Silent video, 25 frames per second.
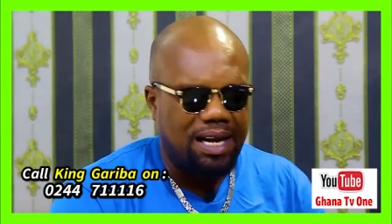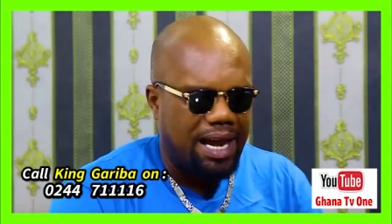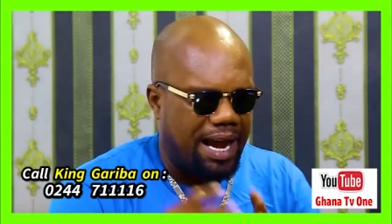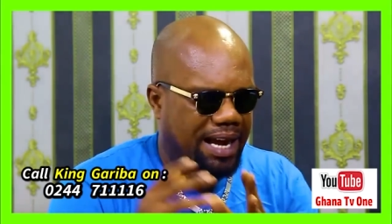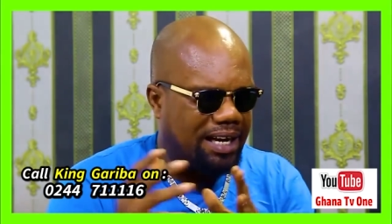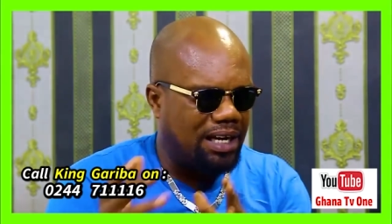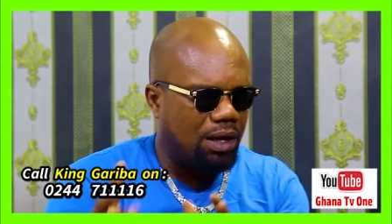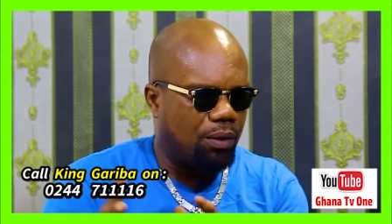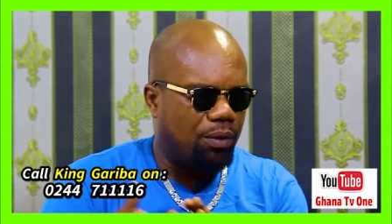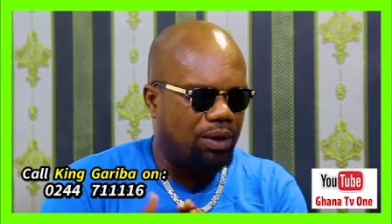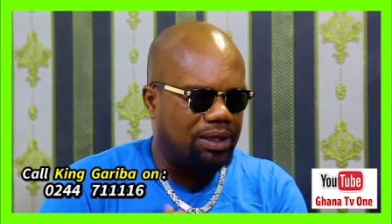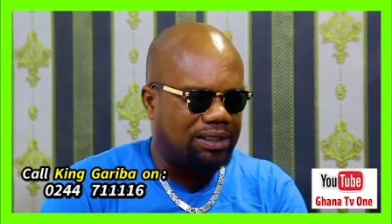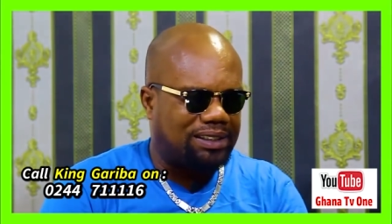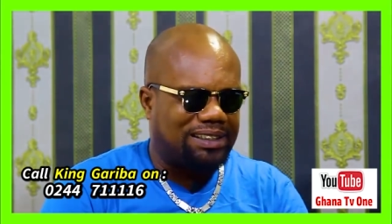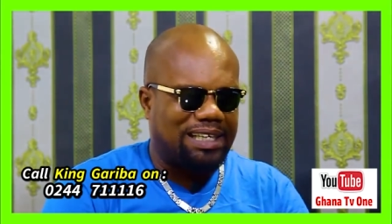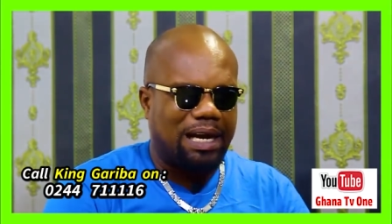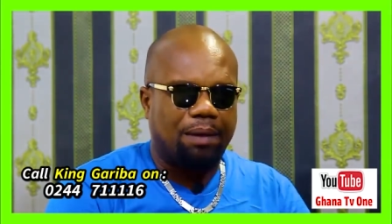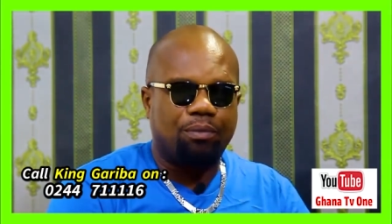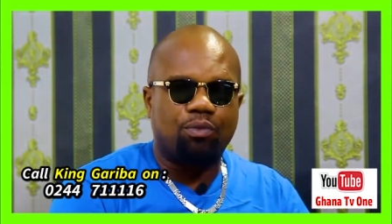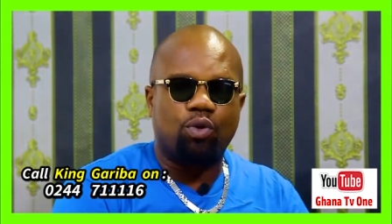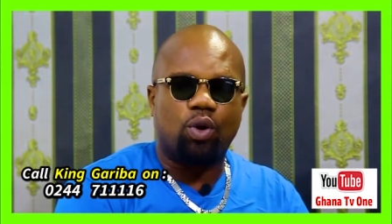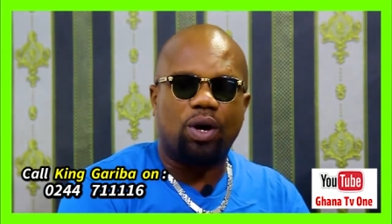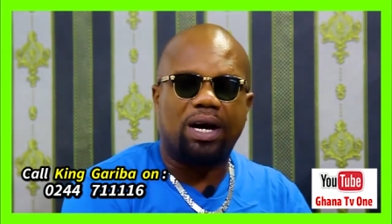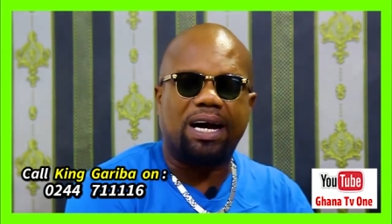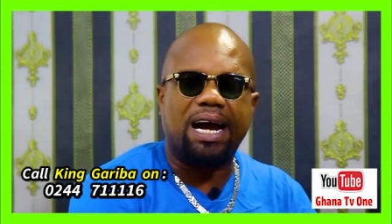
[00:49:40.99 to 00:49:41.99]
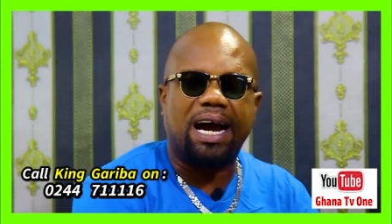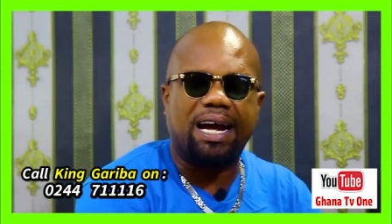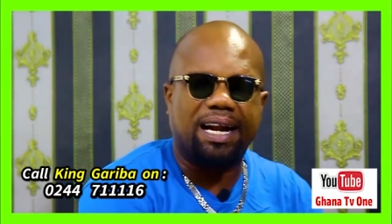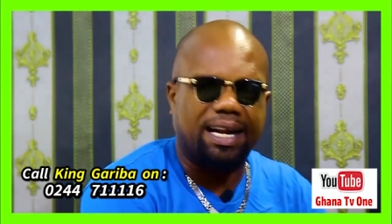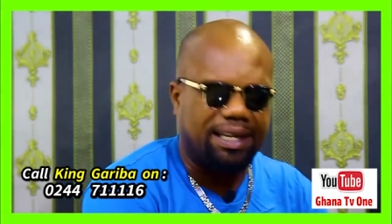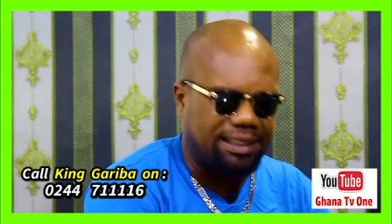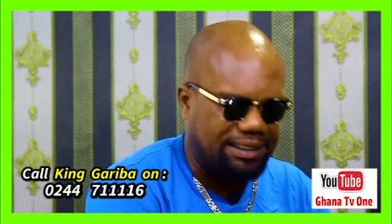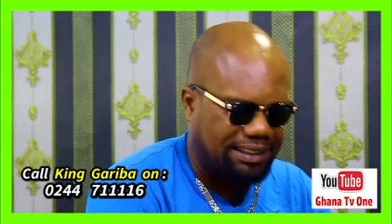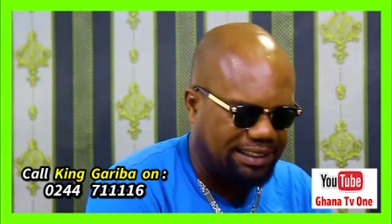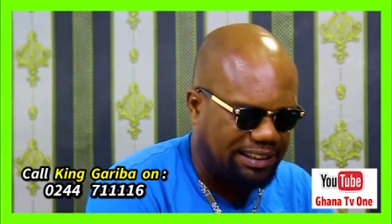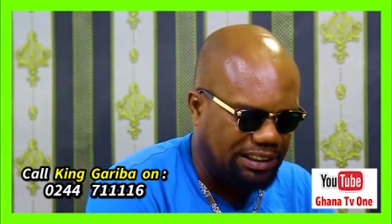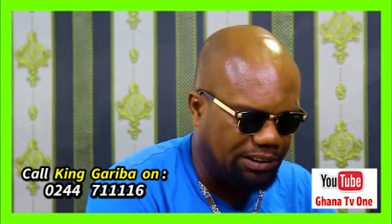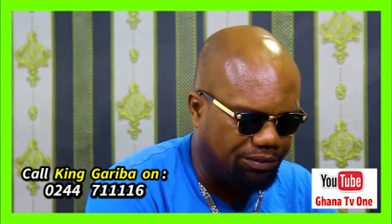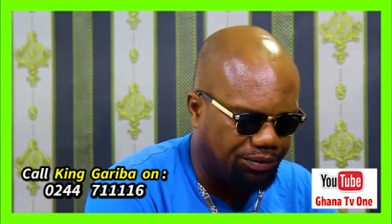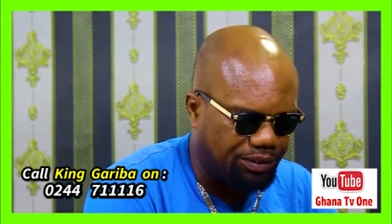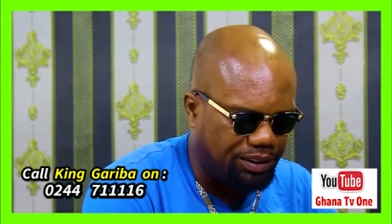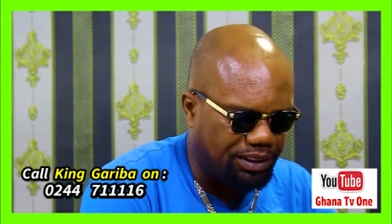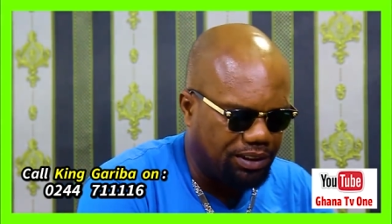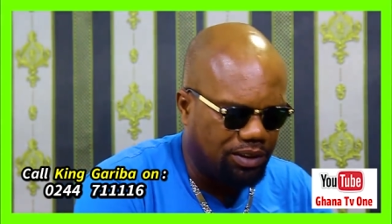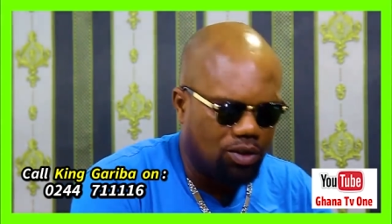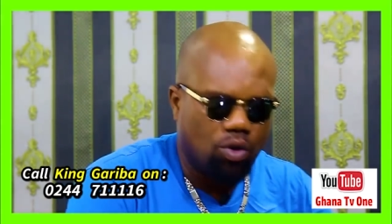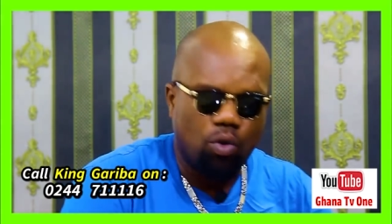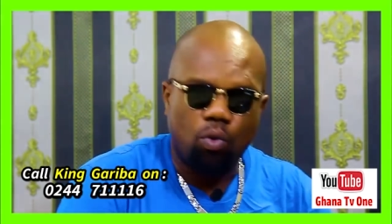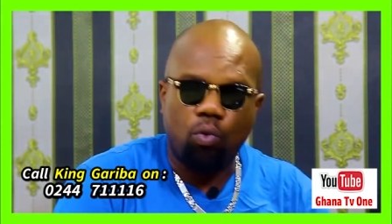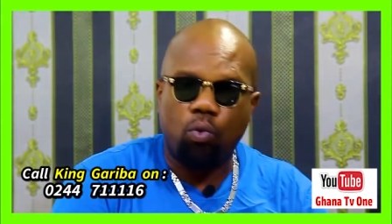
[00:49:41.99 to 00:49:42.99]
And the way she am Ghana
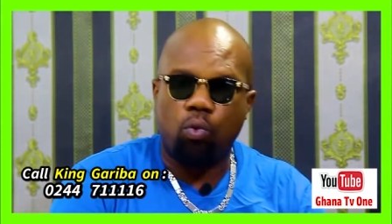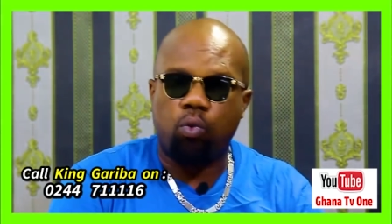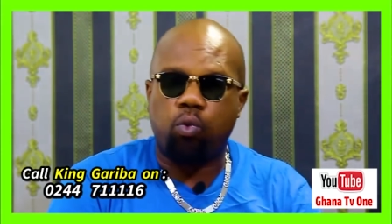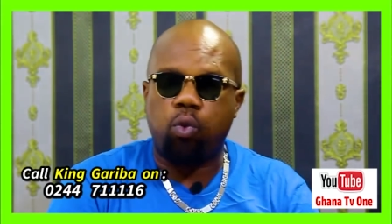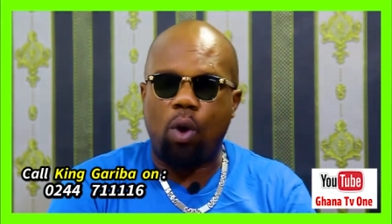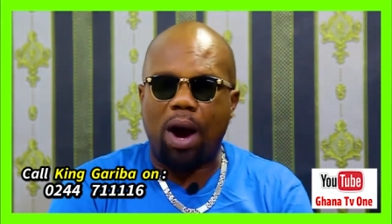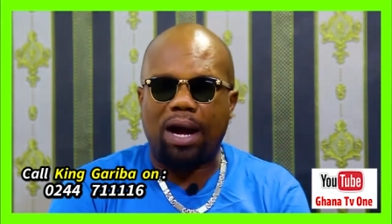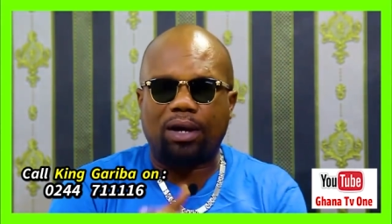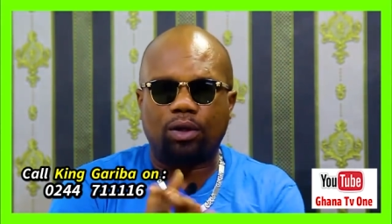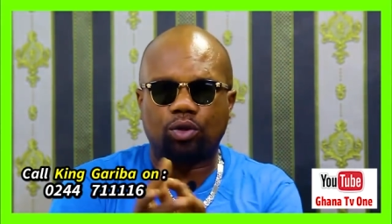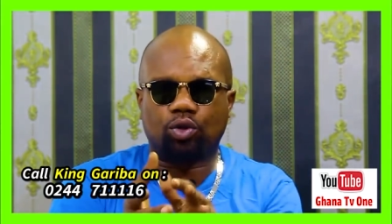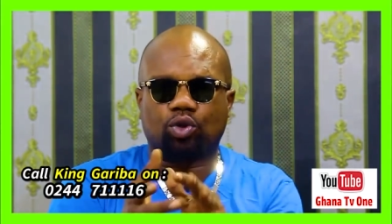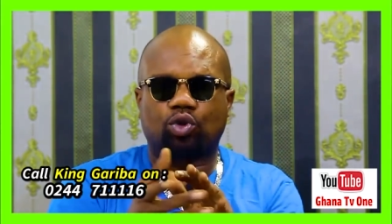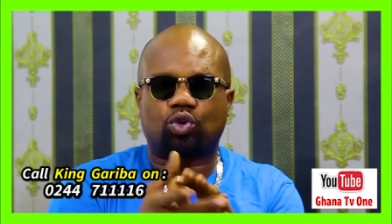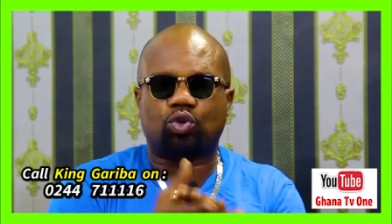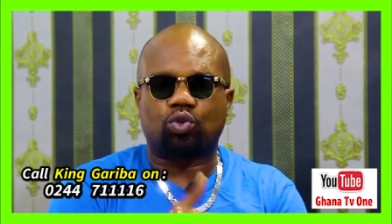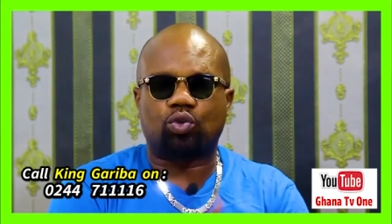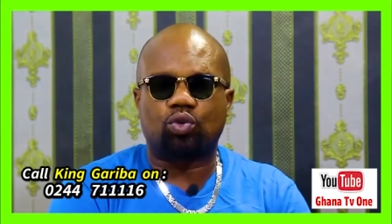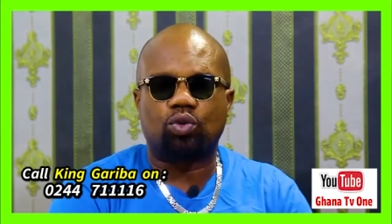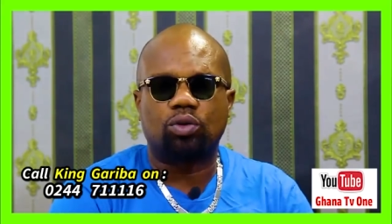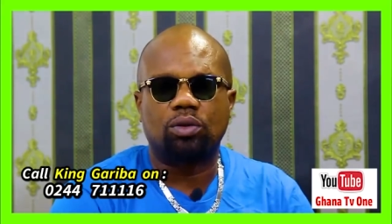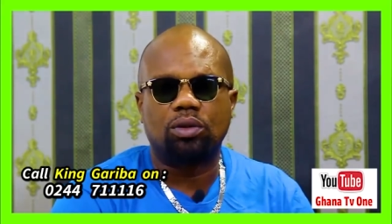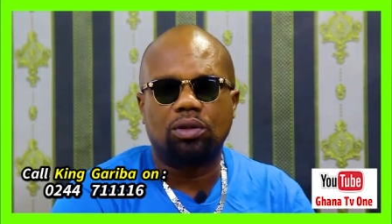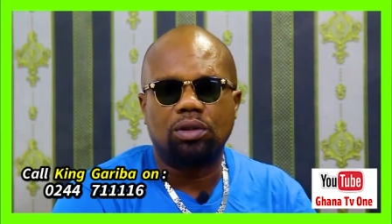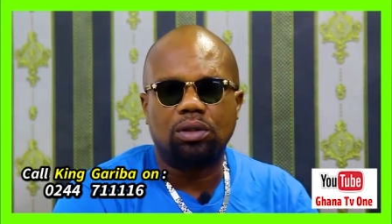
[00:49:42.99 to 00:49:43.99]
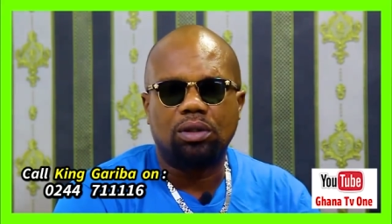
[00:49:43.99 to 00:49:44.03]
TV 1 so.